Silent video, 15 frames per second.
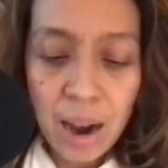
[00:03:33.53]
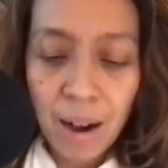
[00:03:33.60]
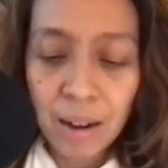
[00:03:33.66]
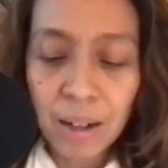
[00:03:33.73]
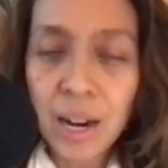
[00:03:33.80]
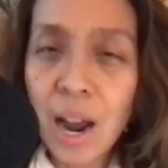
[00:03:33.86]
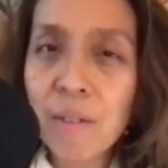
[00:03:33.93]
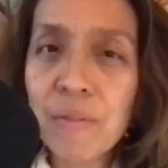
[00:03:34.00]
our
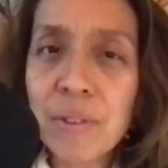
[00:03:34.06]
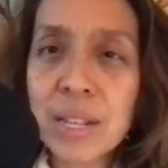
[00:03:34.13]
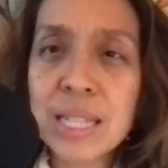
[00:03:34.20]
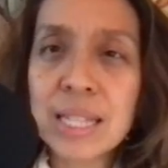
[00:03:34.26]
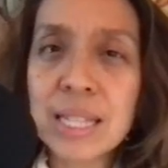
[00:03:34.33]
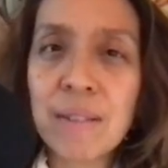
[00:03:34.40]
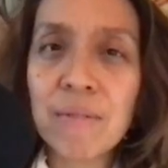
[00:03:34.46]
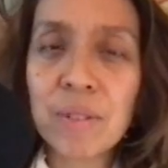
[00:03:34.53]

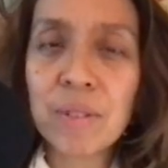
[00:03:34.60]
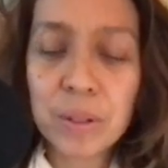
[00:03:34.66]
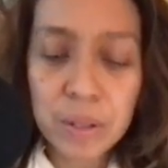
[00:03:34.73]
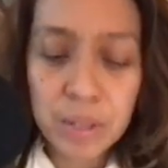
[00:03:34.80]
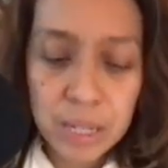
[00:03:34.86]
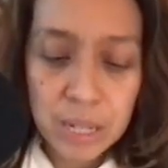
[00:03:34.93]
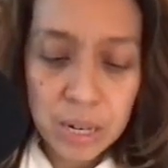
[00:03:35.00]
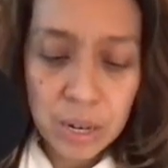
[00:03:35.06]
confidence
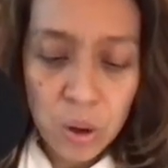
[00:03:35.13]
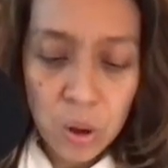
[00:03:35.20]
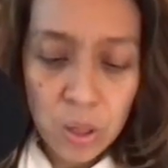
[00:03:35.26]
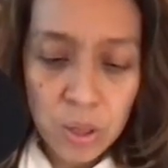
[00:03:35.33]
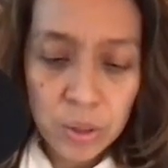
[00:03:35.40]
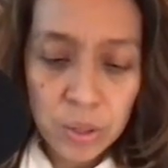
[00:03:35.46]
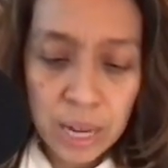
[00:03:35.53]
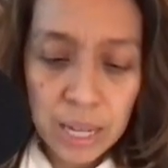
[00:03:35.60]
levels and all
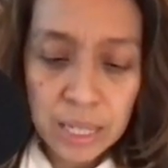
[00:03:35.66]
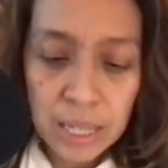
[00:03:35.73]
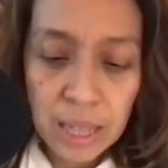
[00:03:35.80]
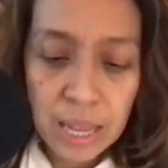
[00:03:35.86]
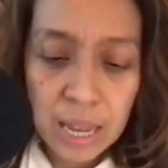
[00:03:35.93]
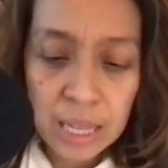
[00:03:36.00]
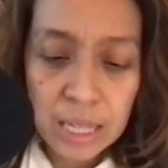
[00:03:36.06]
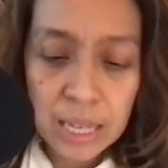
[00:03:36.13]
those kinds of
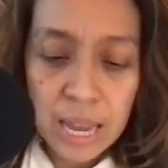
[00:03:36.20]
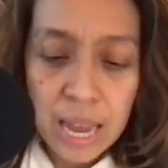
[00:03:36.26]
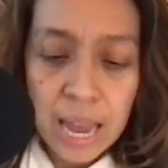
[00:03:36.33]
things.